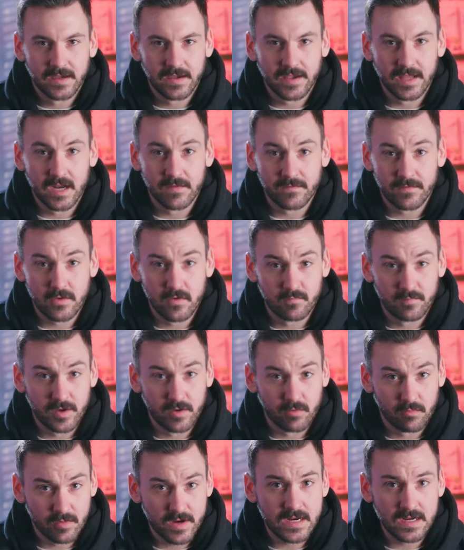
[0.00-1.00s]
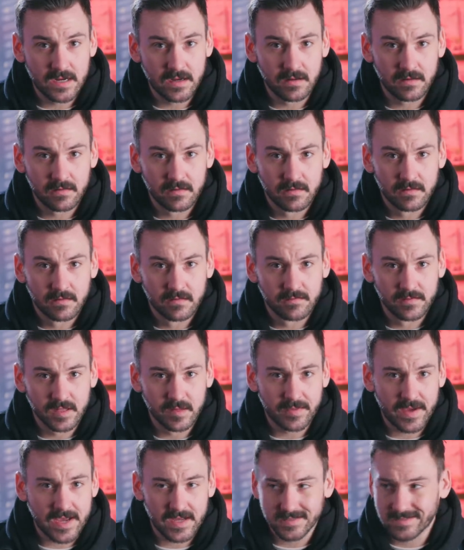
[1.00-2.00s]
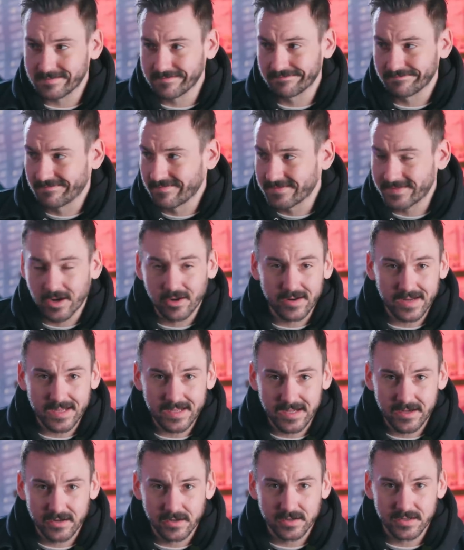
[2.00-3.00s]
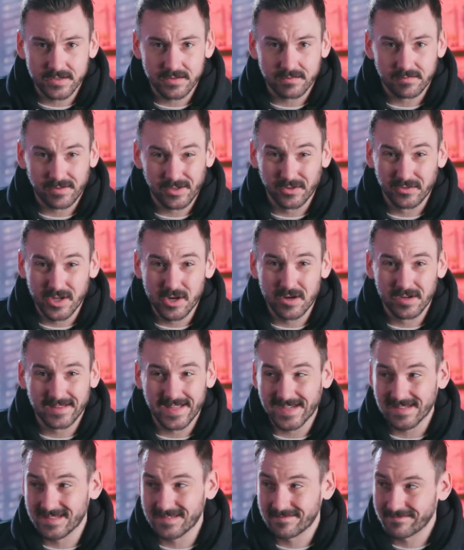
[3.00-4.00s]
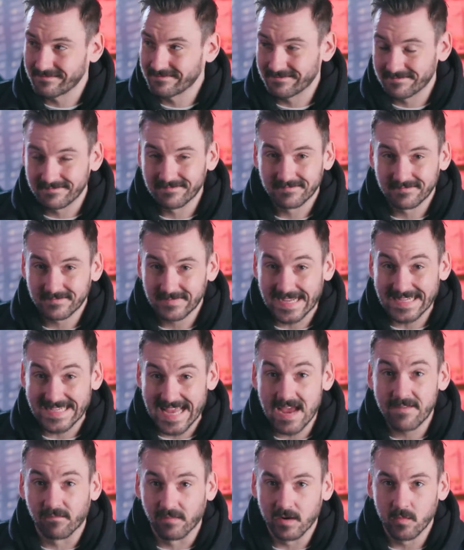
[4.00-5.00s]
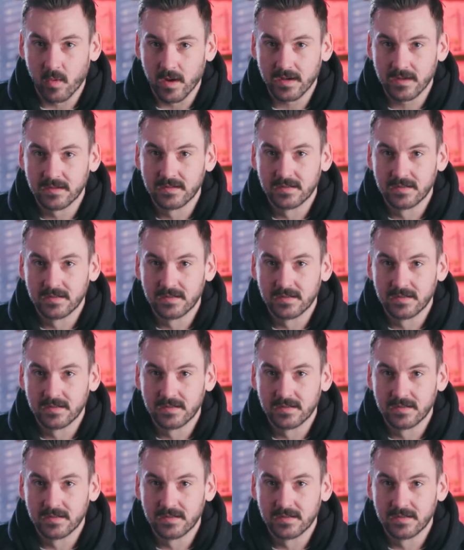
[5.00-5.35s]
And if you've been reading for the past 30 years, you'll know it. That's, that's everyone.